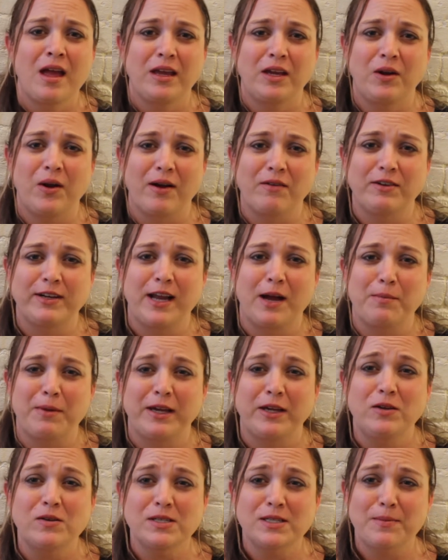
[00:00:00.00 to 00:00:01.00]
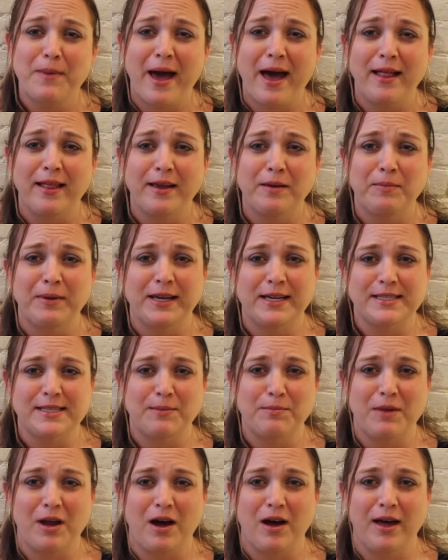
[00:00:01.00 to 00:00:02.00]
you know, every time I use the palette because
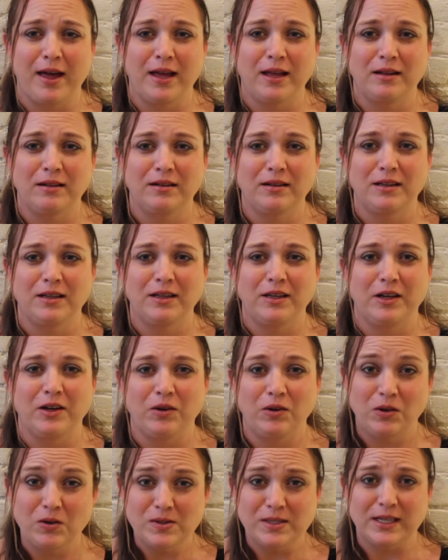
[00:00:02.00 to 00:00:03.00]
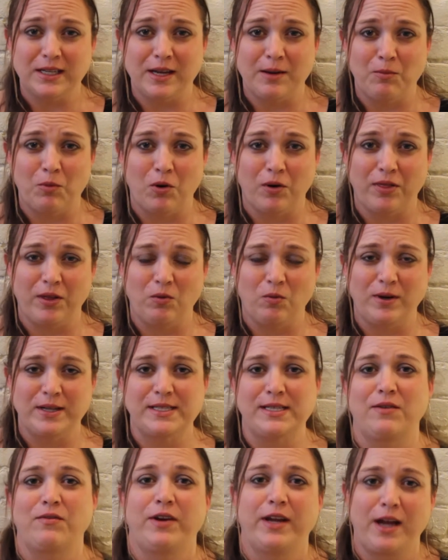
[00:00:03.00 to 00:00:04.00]
I'm not, you know, using it more than
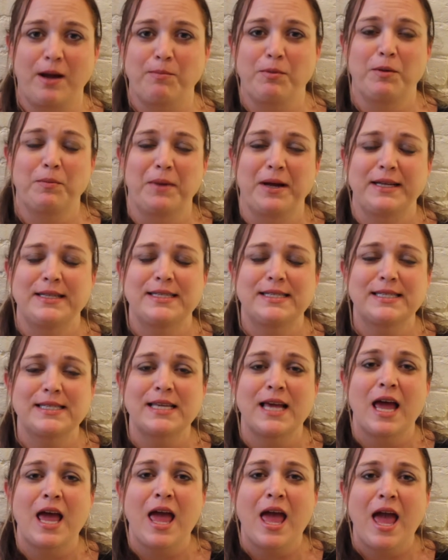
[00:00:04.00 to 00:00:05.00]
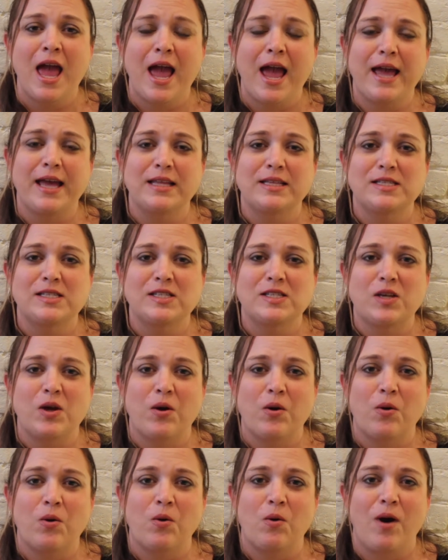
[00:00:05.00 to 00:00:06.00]
once every couple months. And
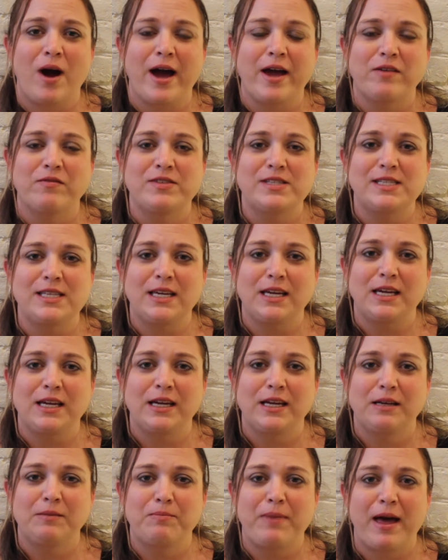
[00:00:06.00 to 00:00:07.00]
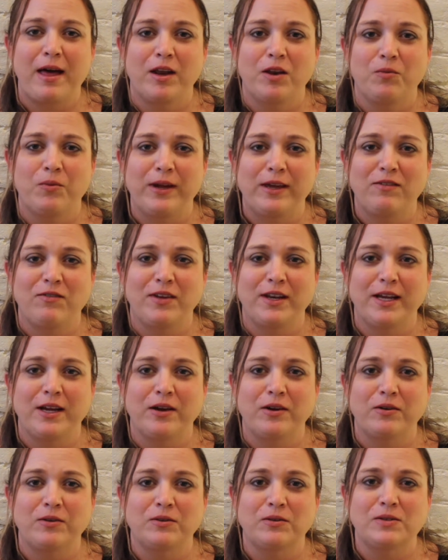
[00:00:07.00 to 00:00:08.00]
so I've seen palette of the week
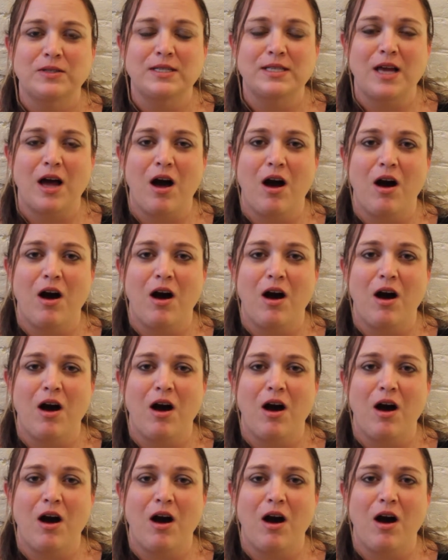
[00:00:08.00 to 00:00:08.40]
videos